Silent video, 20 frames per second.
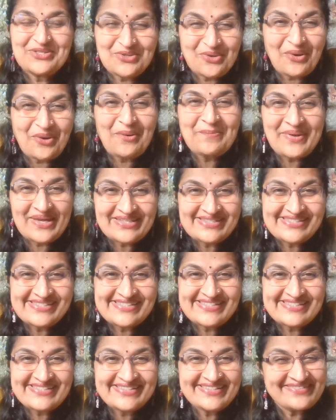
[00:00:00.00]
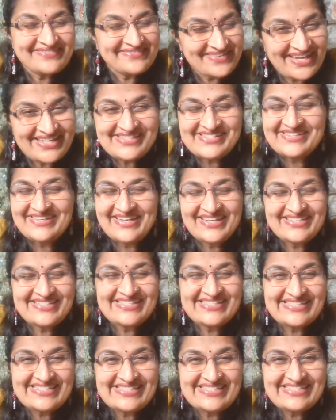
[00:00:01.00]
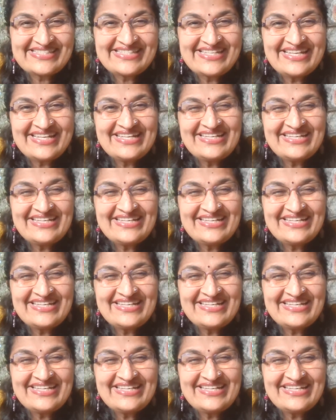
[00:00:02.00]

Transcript: your best. Congratulations."